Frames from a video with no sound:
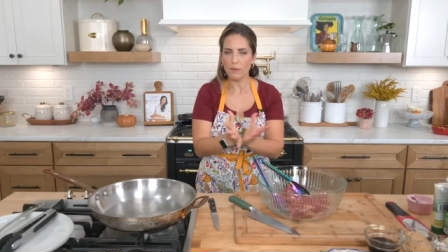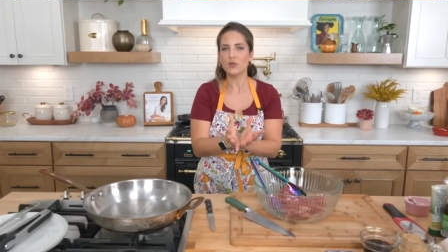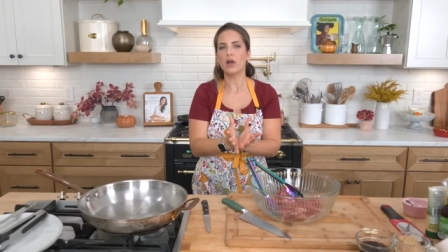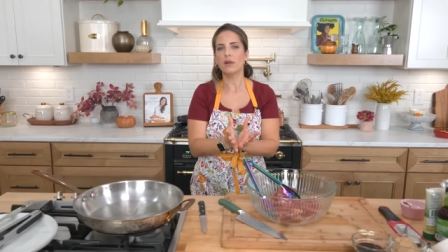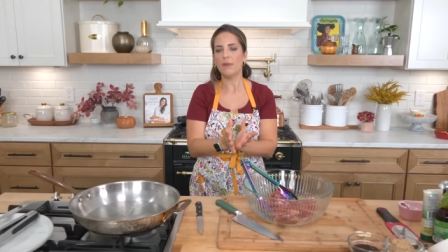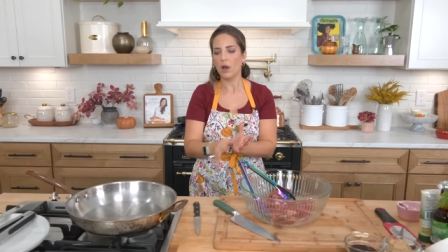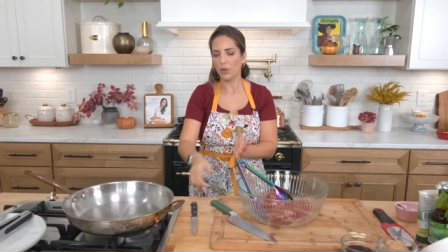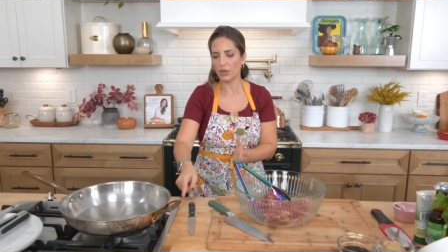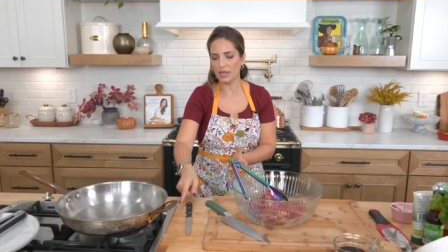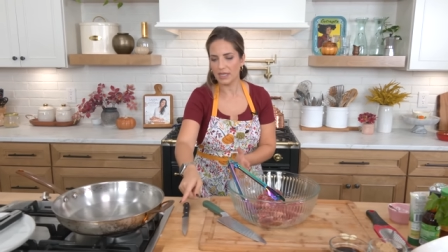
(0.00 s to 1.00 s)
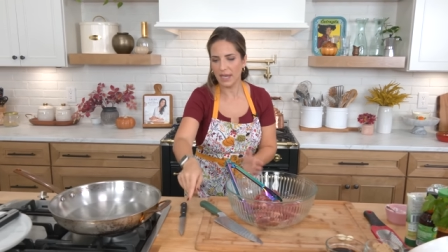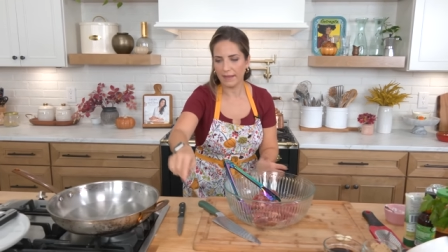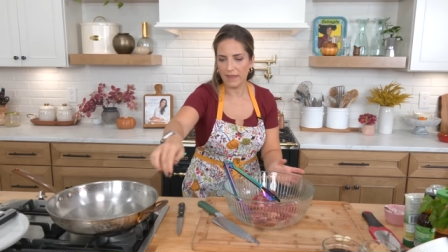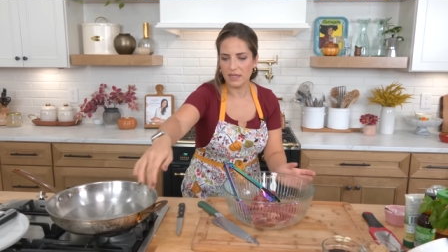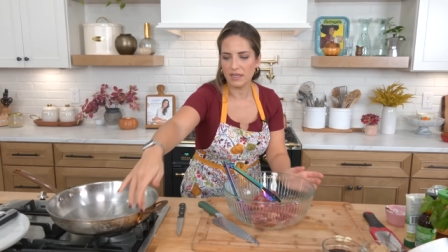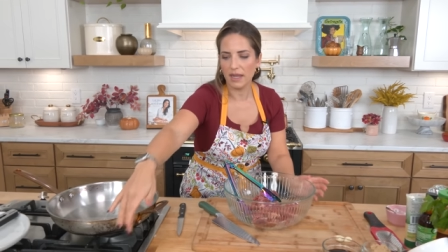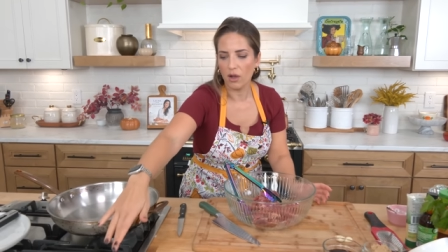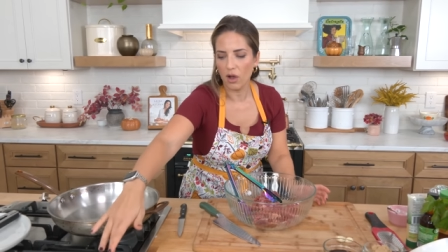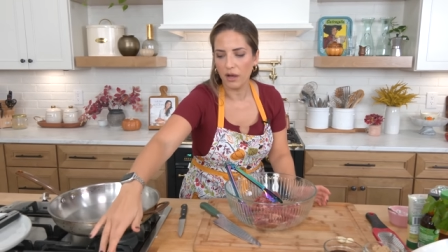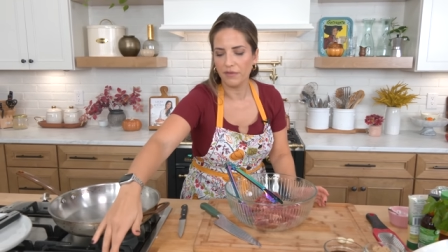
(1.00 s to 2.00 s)
know what I'm talking about? Where you can take this thing
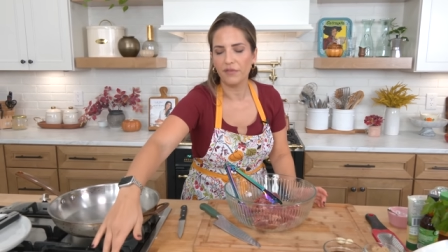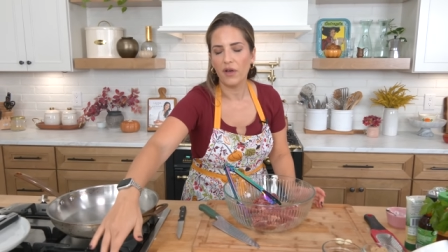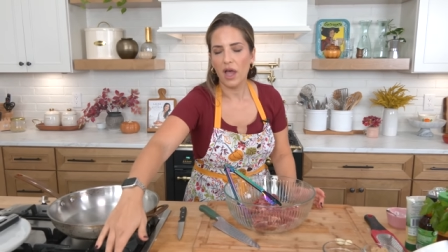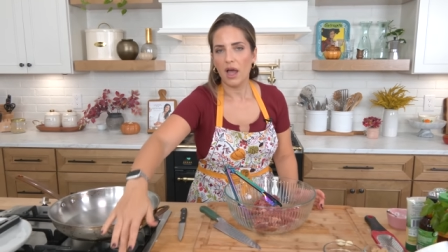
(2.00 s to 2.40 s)
off.